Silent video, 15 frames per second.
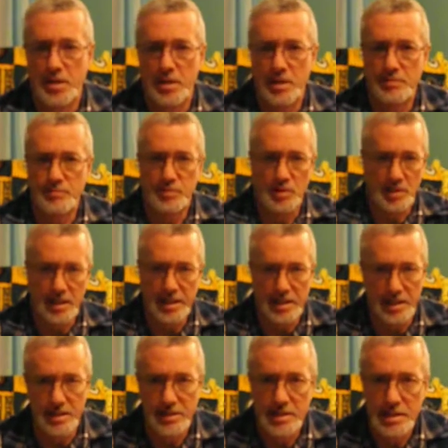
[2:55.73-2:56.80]
of the
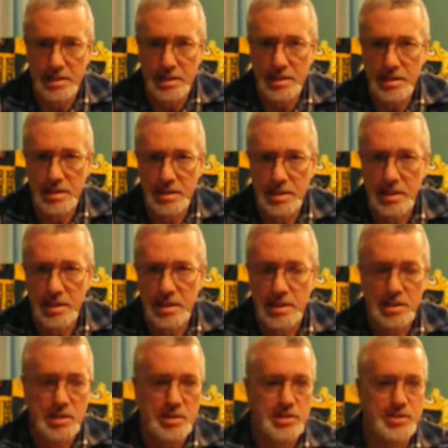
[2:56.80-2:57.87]
land
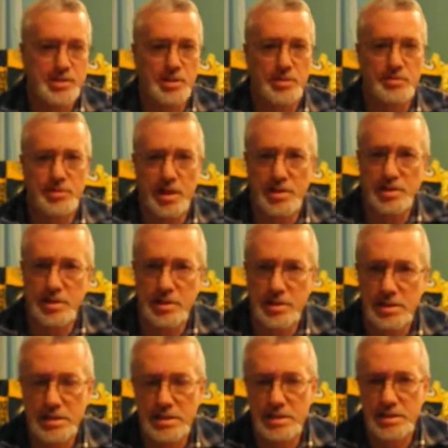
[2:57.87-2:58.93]
so that
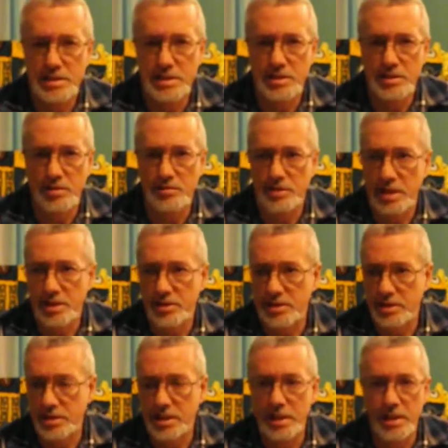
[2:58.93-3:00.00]

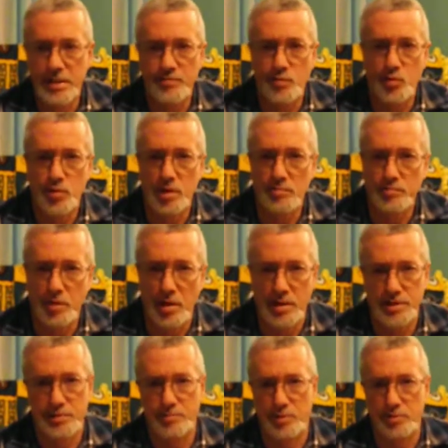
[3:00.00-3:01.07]
the evil can
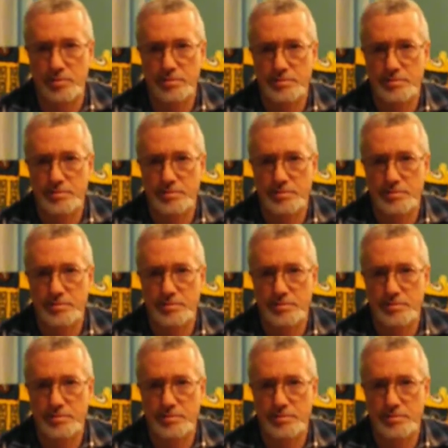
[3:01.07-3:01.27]
prosper.